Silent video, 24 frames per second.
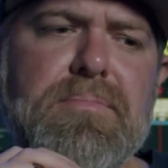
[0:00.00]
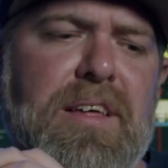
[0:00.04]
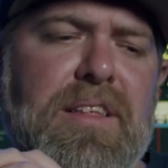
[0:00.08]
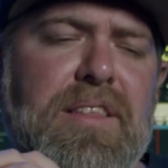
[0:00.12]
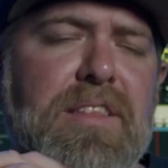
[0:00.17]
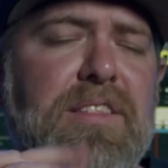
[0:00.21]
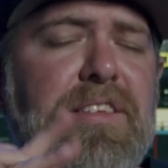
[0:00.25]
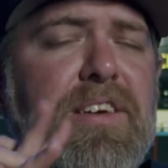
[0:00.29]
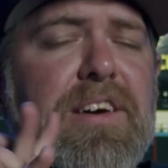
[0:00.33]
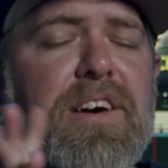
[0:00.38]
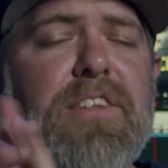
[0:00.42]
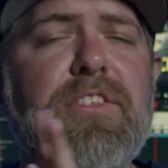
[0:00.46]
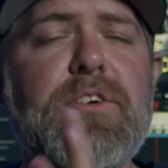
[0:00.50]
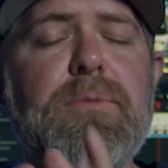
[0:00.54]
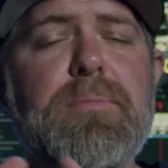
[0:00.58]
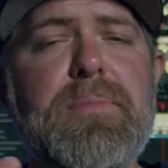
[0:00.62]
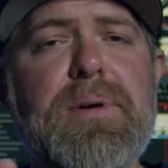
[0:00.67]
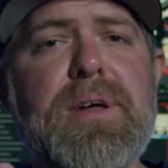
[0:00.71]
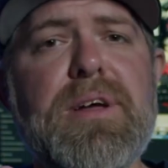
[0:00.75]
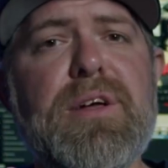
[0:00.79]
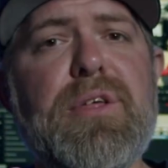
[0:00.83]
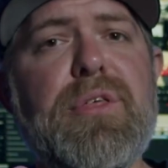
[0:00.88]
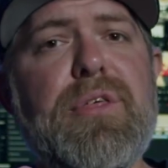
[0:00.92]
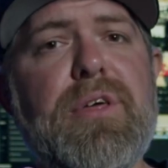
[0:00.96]
The other
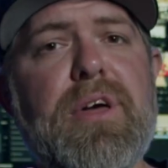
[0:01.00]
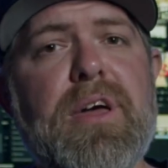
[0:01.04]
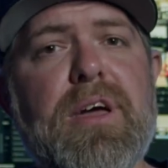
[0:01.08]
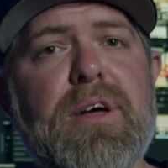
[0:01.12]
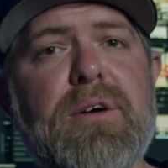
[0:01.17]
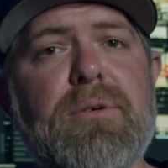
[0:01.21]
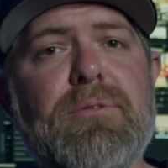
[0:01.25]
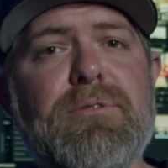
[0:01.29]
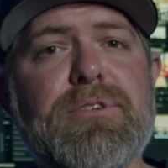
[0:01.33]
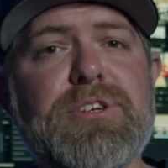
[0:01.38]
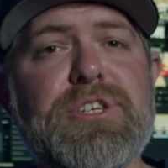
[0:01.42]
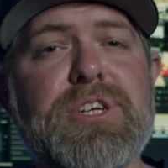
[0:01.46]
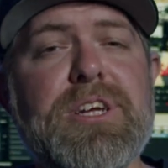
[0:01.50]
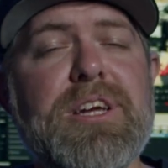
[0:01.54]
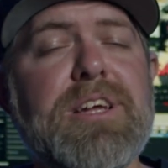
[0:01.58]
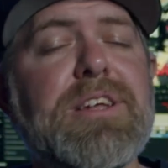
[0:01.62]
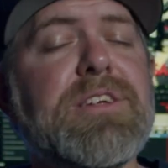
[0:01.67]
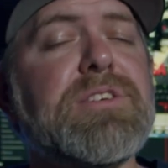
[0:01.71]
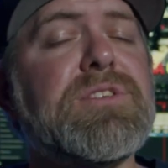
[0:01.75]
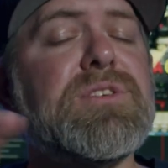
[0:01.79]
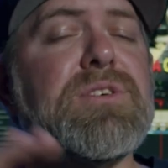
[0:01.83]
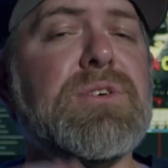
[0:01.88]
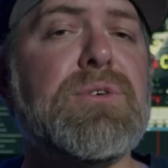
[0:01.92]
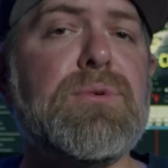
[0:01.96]
big thing, which again
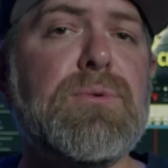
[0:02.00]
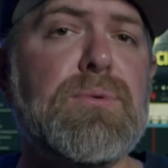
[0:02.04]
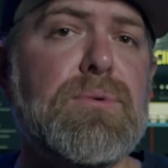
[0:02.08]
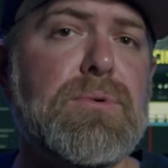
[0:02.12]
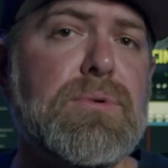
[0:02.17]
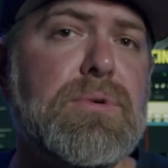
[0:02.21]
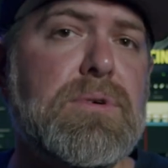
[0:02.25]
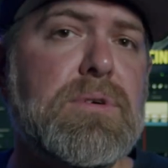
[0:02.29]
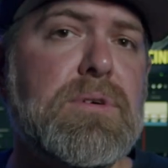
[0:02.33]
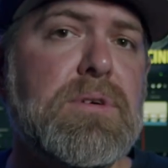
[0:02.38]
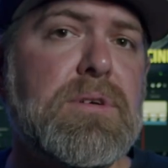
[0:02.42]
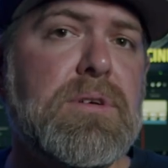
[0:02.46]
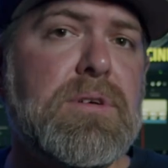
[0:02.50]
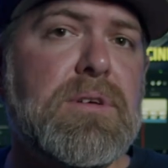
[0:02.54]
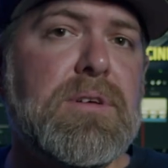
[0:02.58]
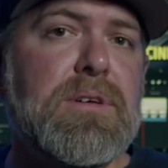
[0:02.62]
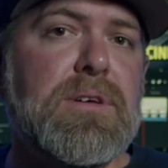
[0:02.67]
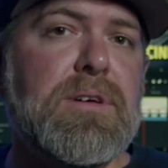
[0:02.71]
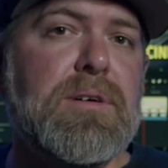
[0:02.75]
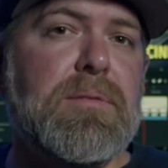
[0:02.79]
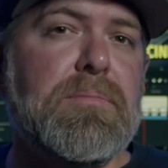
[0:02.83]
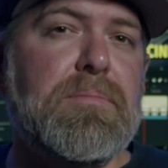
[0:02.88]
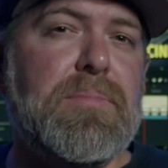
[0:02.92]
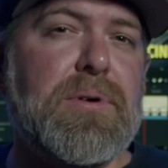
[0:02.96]
is cool,
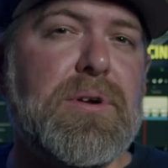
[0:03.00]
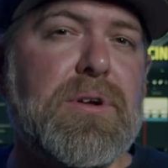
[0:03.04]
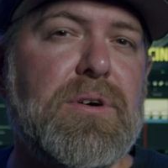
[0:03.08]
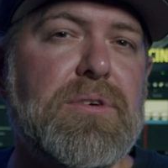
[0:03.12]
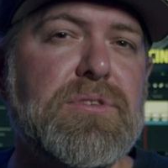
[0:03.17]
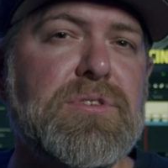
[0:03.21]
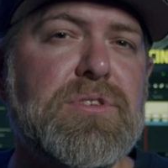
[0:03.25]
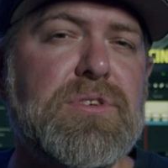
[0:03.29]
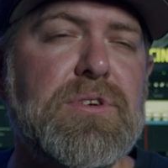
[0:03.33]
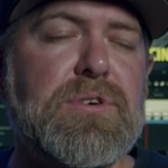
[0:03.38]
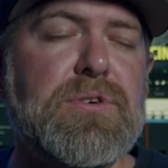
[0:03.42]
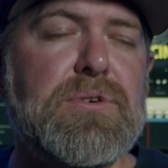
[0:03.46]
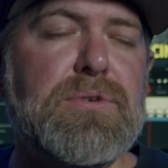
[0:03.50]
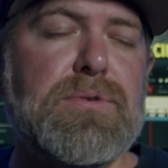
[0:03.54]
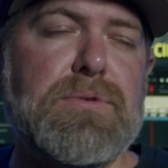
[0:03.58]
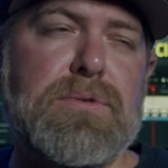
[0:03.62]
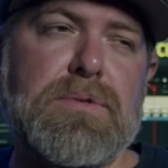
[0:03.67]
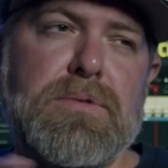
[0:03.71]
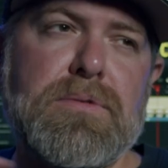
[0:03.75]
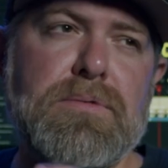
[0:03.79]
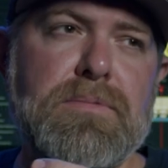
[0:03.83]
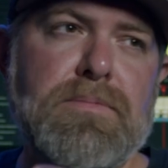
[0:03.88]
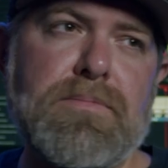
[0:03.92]
but also